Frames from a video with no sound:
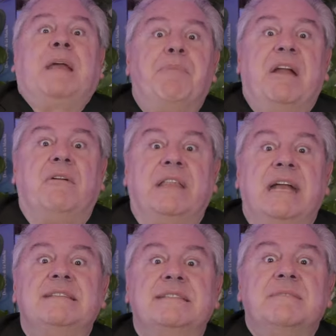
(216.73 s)
like
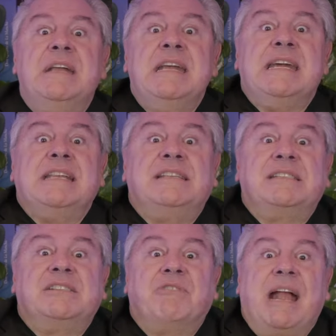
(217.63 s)
paralyzes him, and it
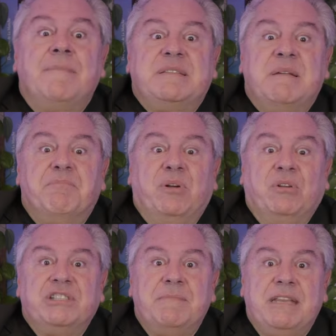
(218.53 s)
just grabs him and
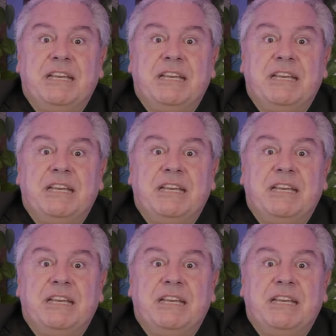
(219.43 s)
pulls him